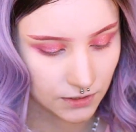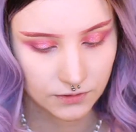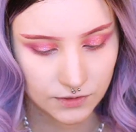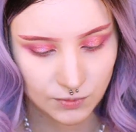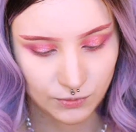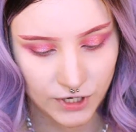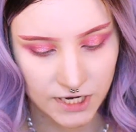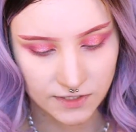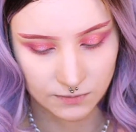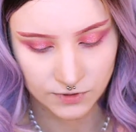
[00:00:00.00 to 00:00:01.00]

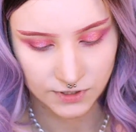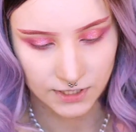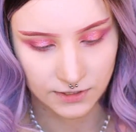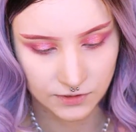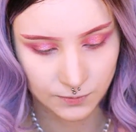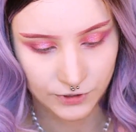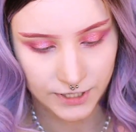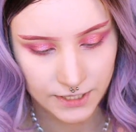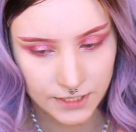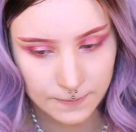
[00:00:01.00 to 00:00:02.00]
spray some setting
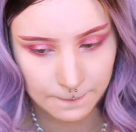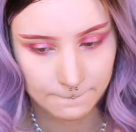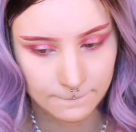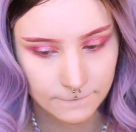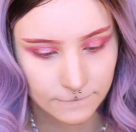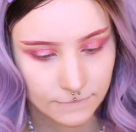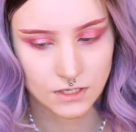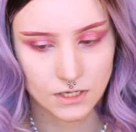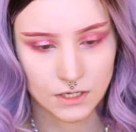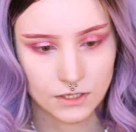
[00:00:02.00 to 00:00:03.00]
spray
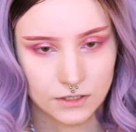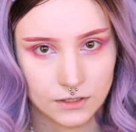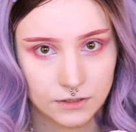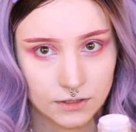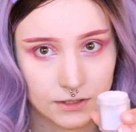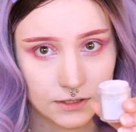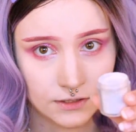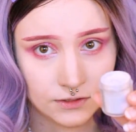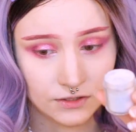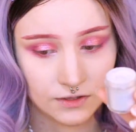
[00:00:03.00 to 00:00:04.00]
here
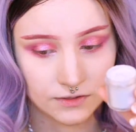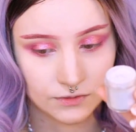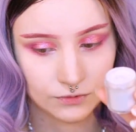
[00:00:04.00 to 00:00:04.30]
into this